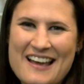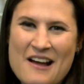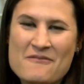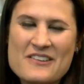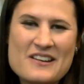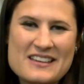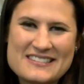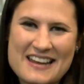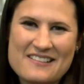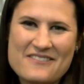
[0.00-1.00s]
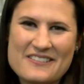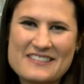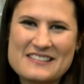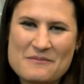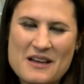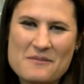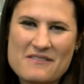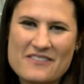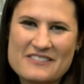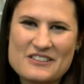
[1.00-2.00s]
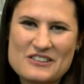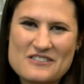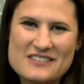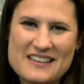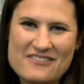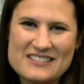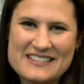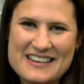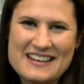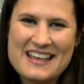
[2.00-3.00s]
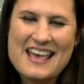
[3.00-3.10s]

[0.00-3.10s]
I'm very excited for this upcoming fiscal year 17,